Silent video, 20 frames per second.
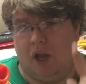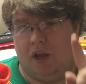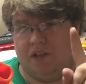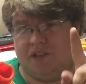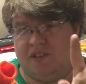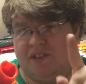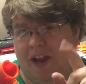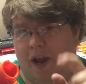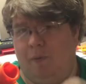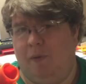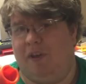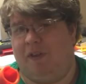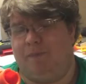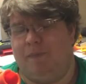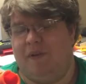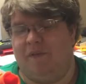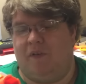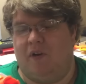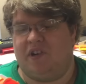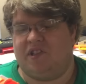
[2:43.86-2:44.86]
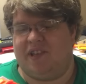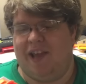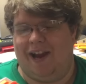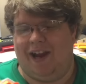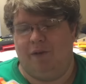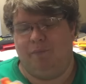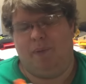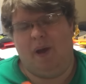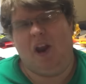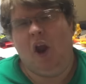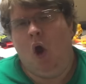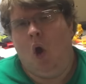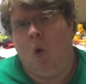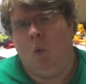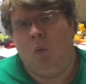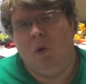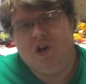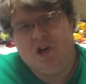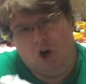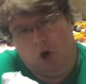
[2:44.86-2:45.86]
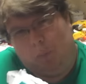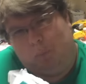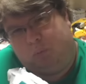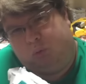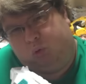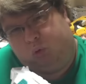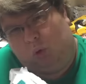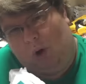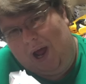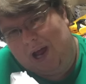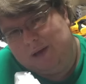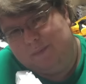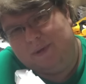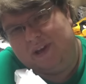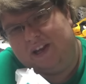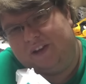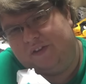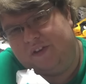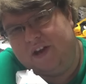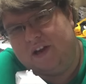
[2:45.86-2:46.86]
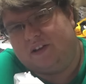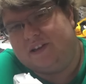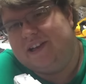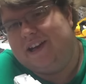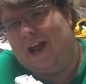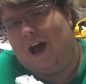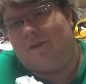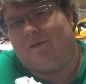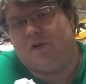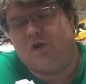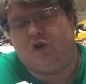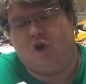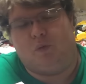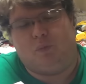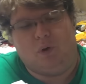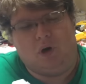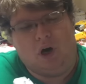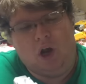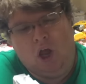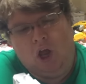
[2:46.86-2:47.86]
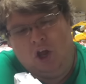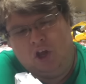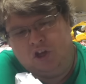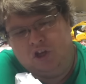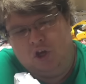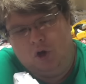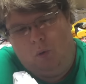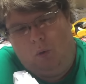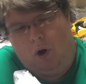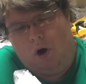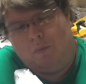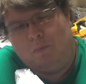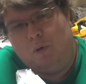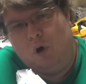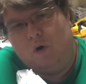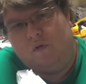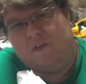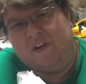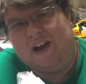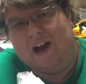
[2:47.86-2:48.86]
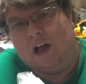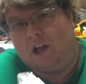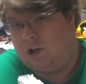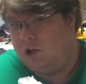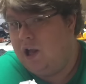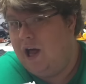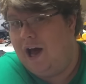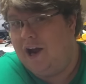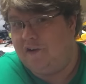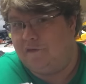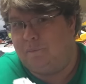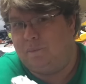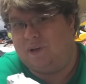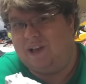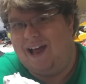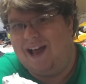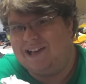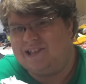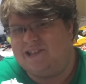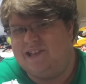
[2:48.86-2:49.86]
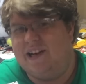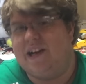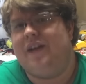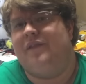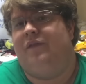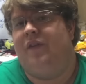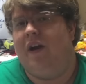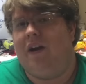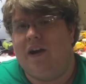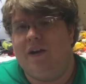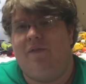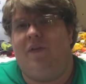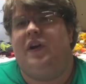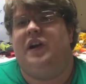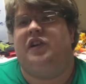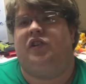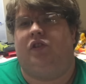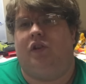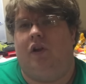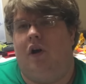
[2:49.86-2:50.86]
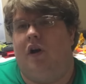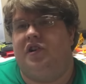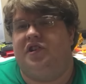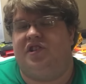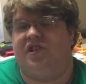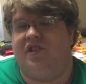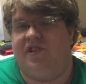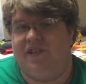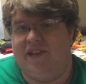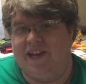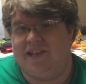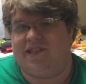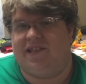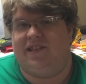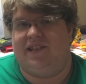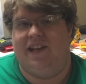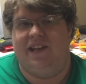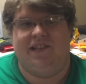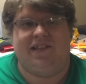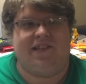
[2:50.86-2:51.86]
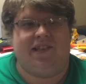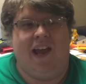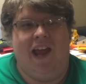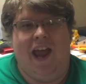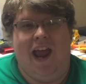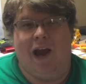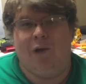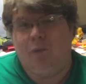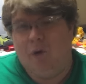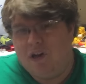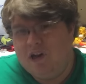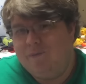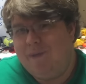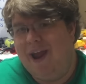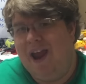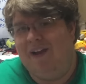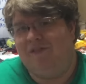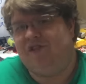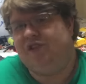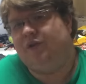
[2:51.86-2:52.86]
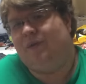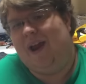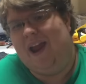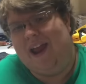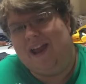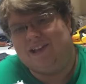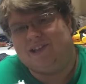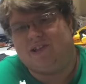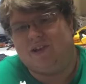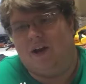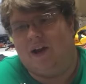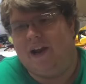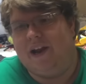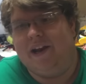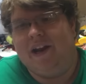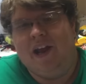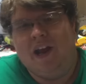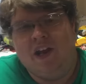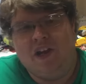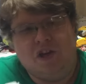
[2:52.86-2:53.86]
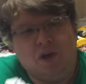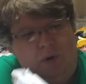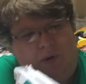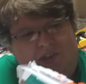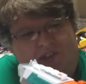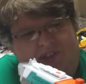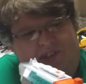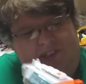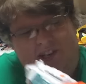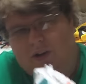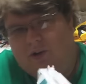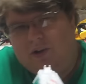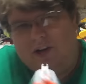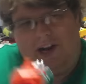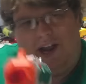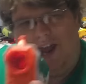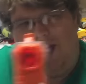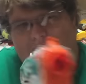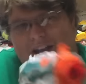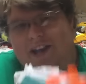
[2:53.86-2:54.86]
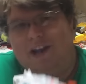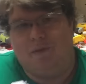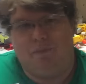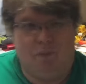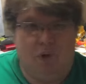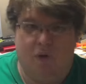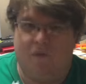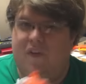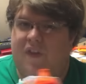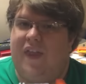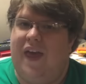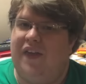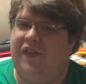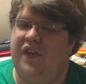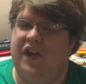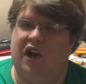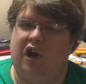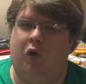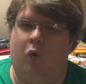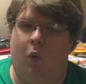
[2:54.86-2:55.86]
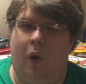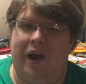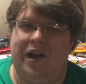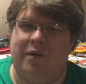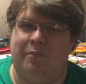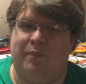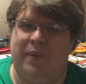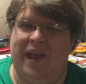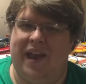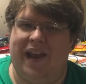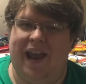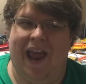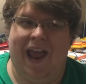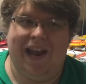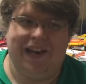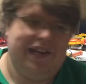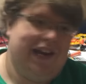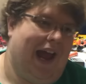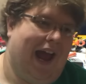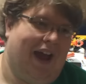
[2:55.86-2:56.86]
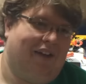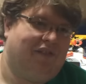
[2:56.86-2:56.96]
Stay with me for a second, but when you're priming the Elite Alpha Trooper, you are moving a lot of plastic a very, very large distance. And while you may have two hands on it, you're still gonna end up moving that thing quite a bit, and